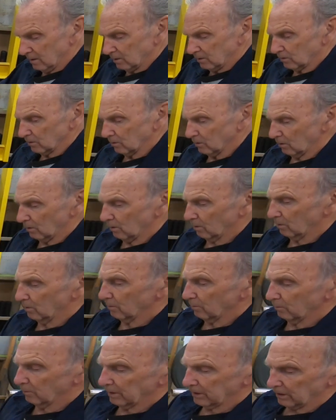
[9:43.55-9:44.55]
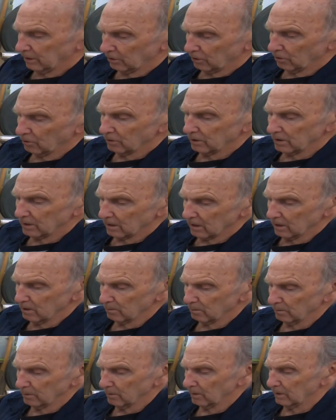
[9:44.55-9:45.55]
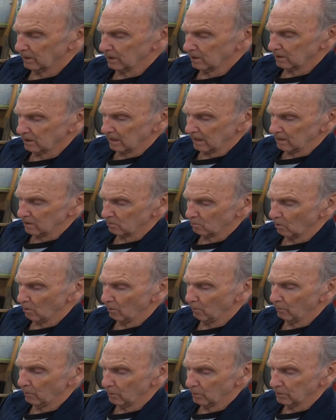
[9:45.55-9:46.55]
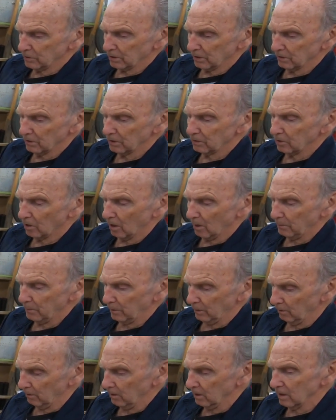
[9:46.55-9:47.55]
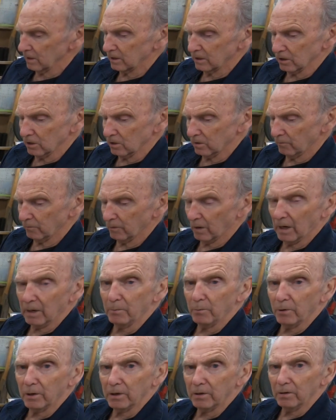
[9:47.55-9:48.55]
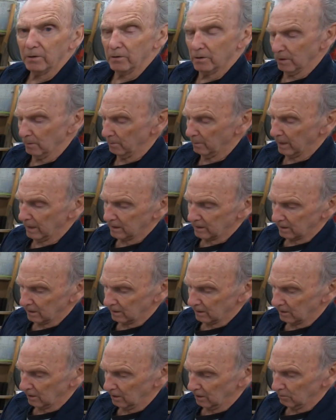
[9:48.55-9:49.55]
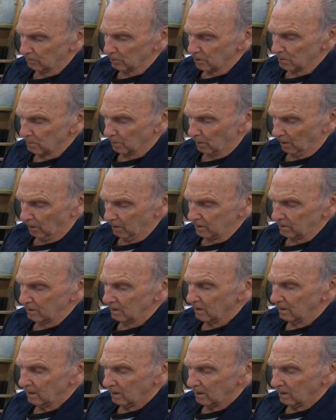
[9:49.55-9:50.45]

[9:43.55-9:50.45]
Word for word: So what you do is this one, this takes twelve volts on the top here, and it's just a vibrator that makes continuous sparks.